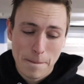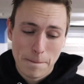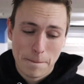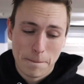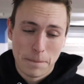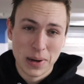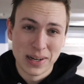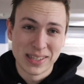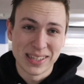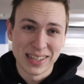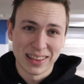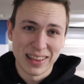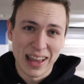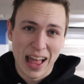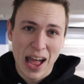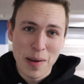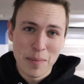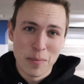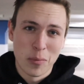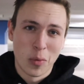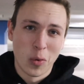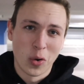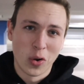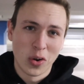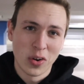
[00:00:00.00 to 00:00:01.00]
but it's a lot
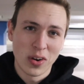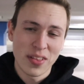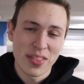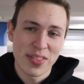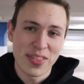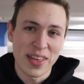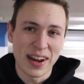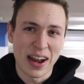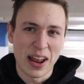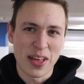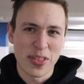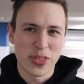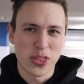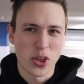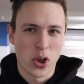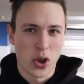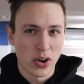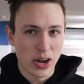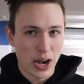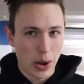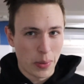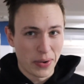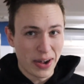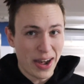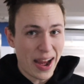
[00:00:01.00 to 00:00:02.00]
more than I
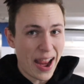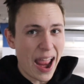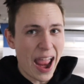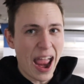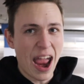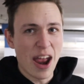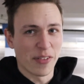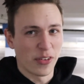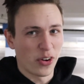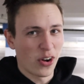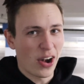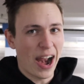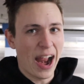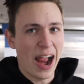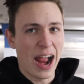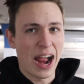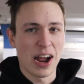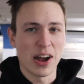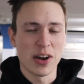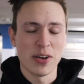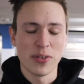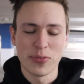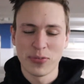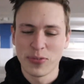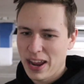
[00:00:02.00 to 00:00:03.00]
thought I would ever
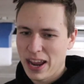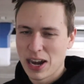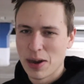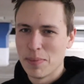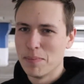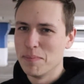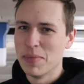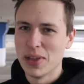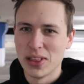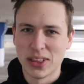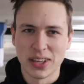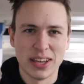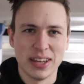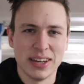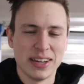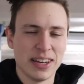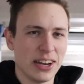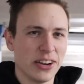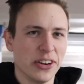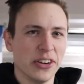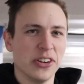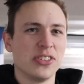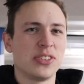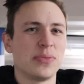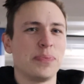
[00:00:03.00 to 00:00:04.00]
have in a million
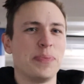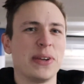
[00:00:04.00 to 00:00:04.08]
years,